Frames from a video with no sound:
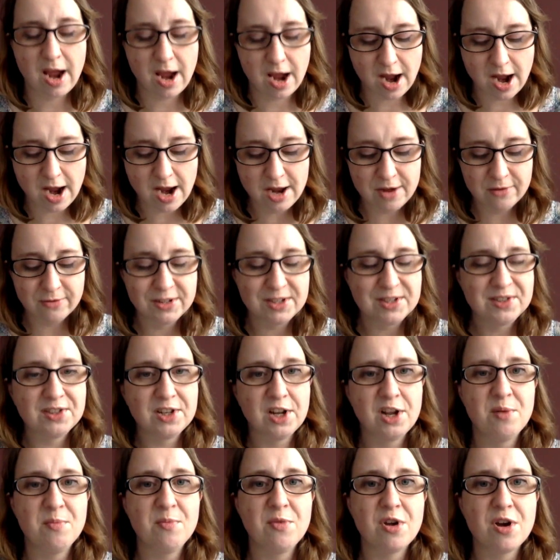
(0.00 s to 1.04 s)
I have the
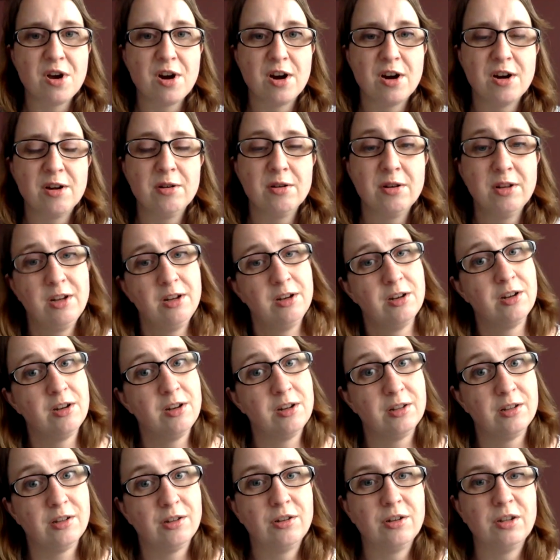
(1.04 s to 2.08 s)
same yarn in
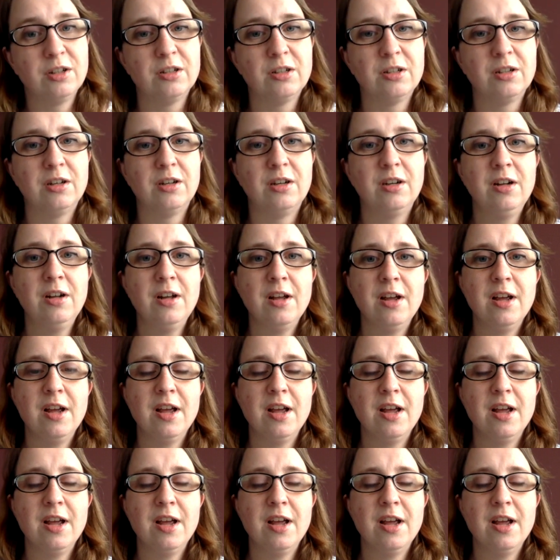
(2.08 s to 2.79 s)
another color